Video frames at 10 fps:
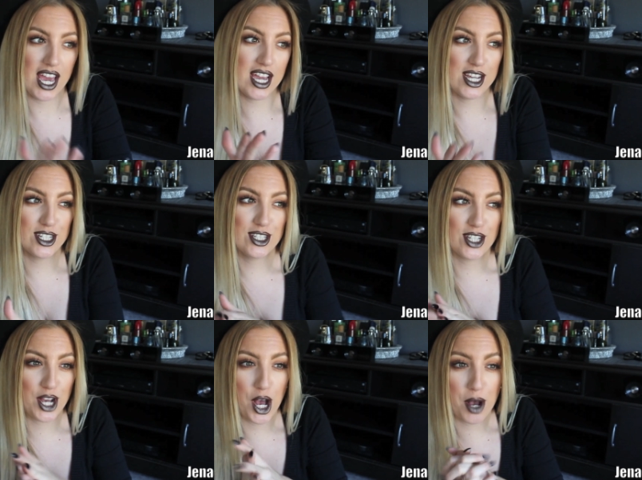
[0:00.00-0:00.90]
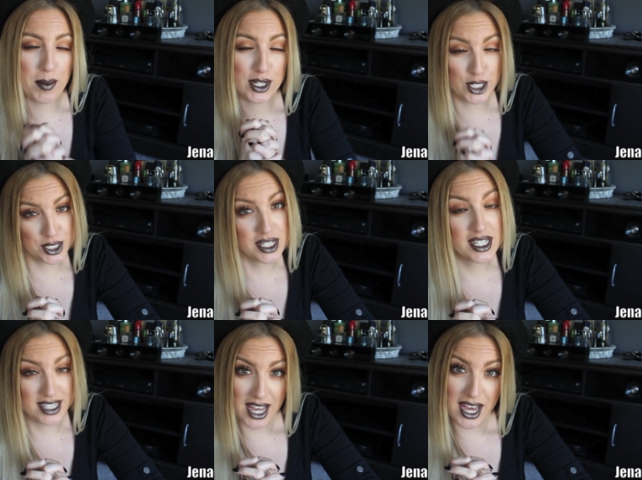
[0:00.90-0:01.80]
is um, just a
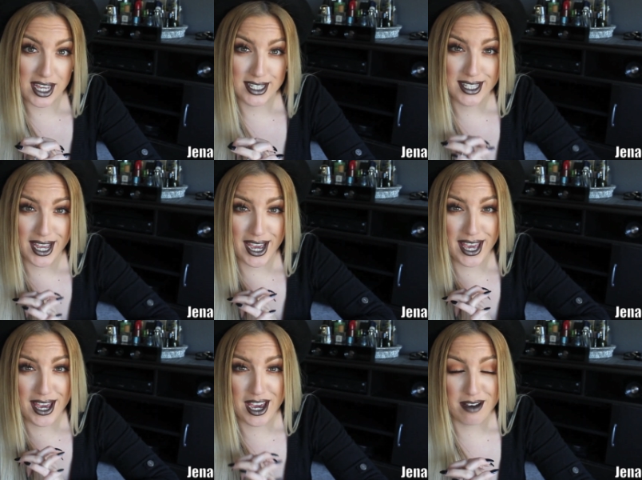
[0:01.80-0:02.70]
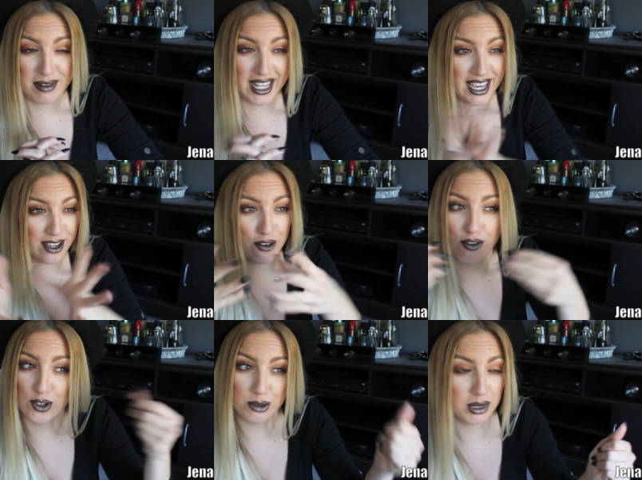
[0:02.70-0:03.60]
disguise. I am like
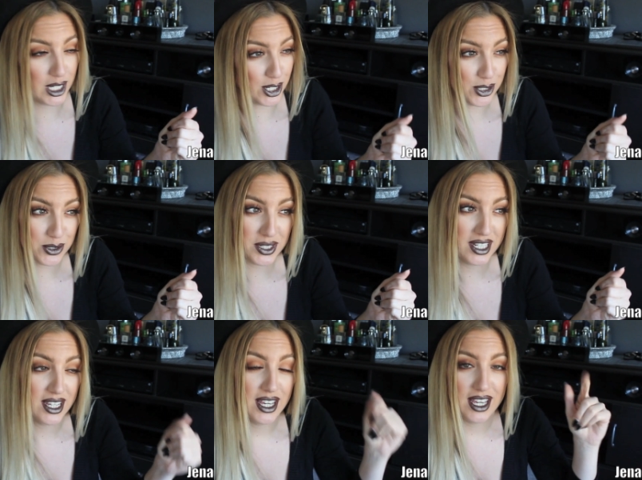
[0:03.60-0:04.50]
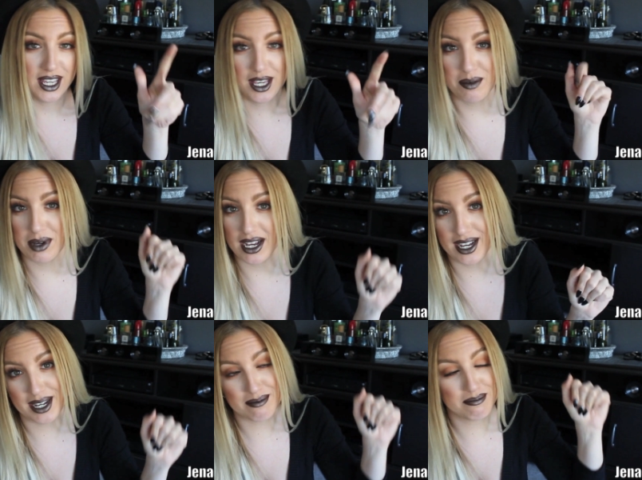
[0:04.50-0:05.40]
full-blown
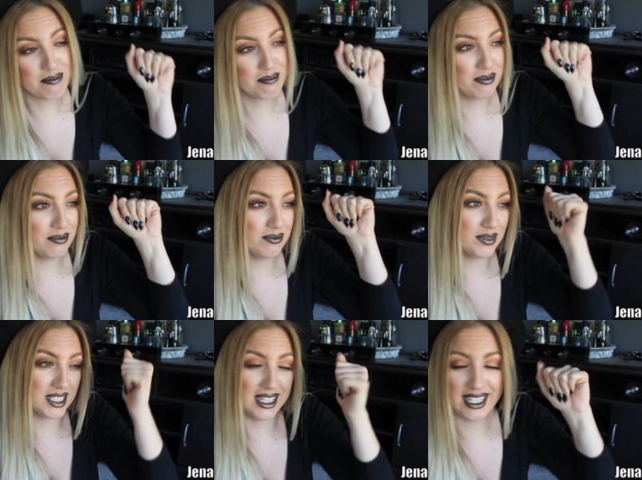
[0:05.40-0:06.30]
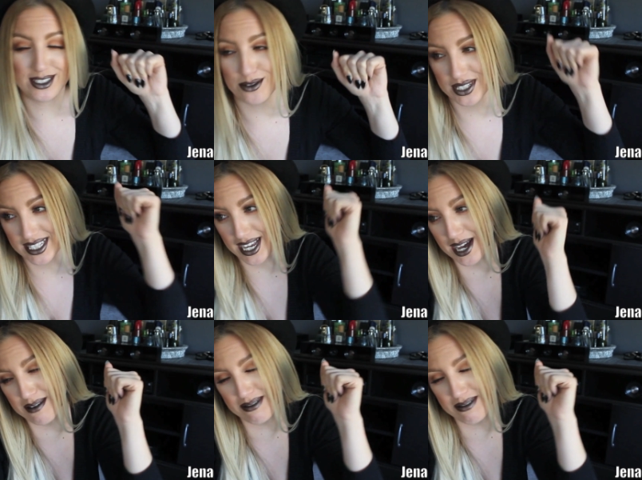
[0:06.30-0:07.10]
hip-hop to la drizza.